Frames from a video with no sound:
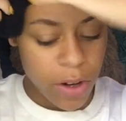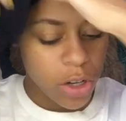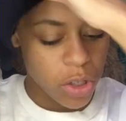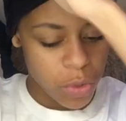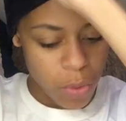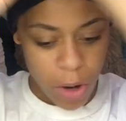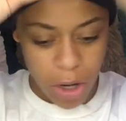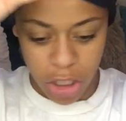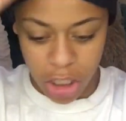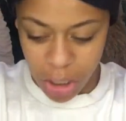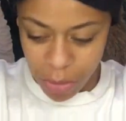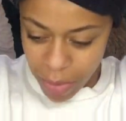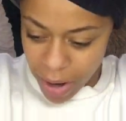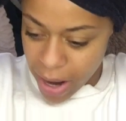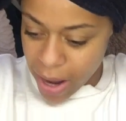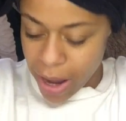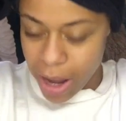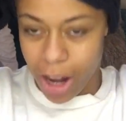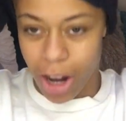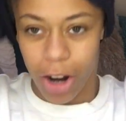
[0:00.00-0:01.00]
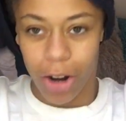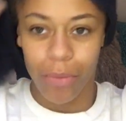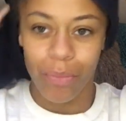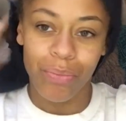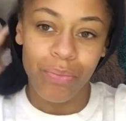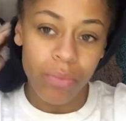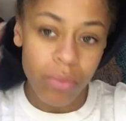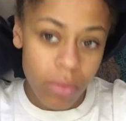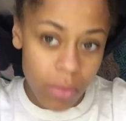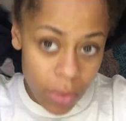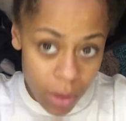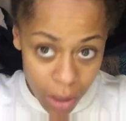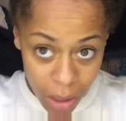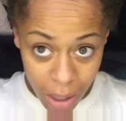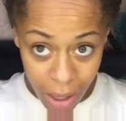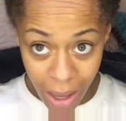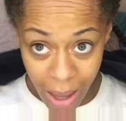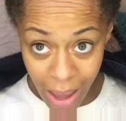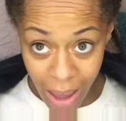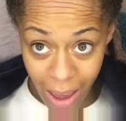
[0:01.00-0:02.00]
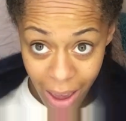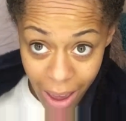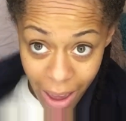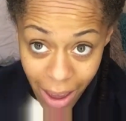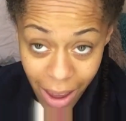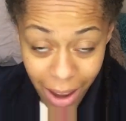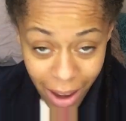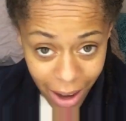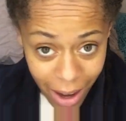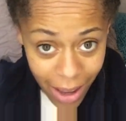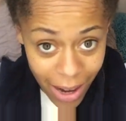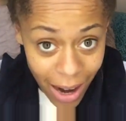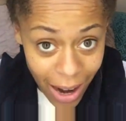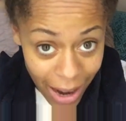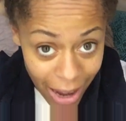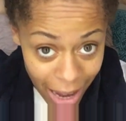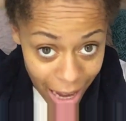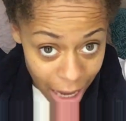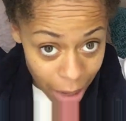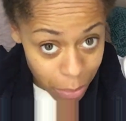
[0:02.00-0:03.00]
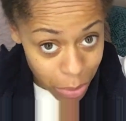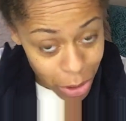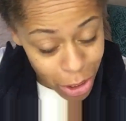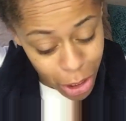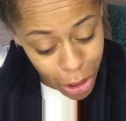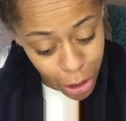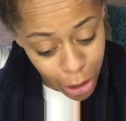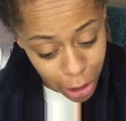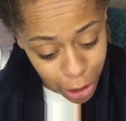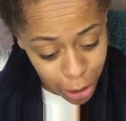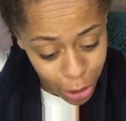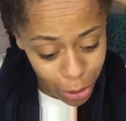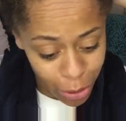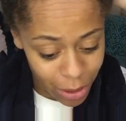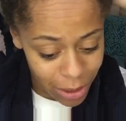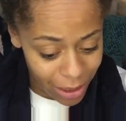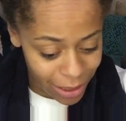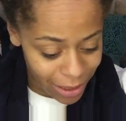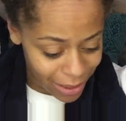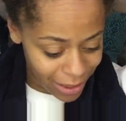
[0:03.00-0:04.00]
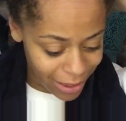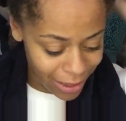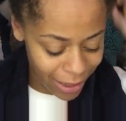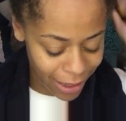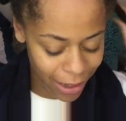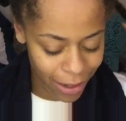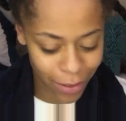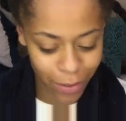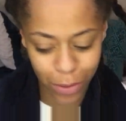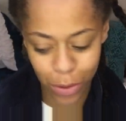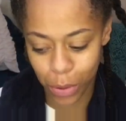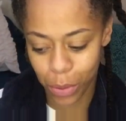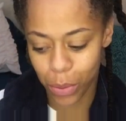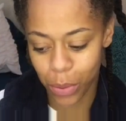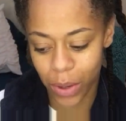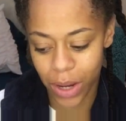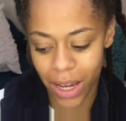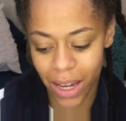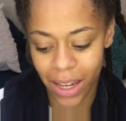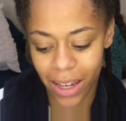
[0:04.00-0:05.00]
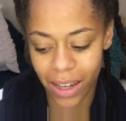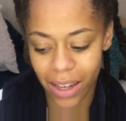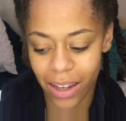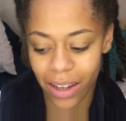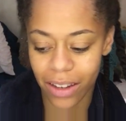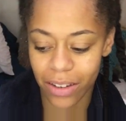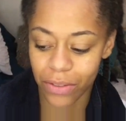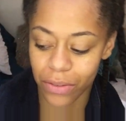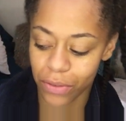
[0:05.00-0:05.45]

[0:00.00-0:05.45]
finished washing my hair, and I absolutely love the way it